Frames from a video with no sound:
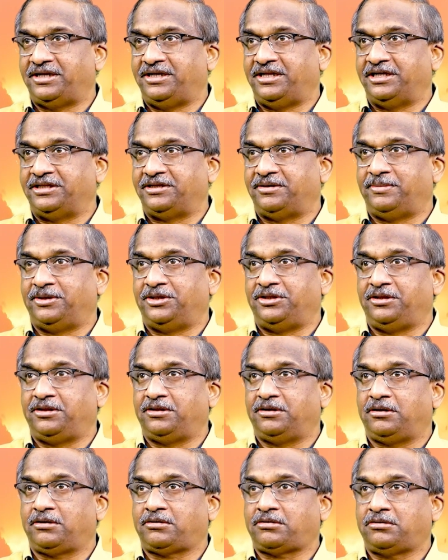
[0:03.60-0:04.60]
Hyderabad is
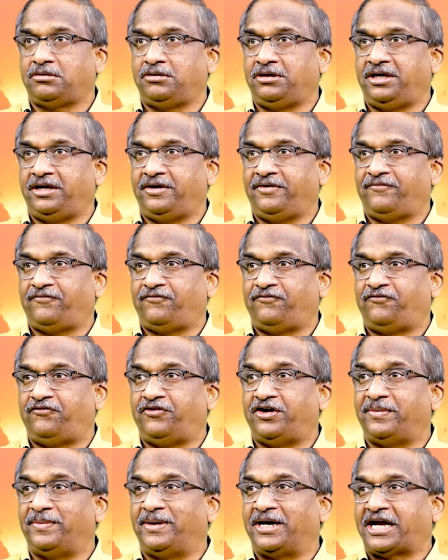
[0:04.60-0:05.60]
also a
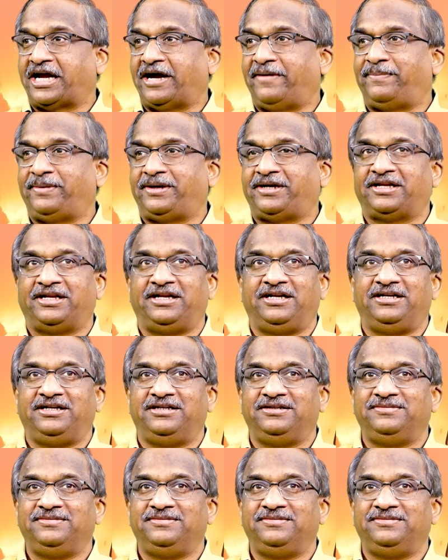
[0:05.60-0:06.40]
pharma capital.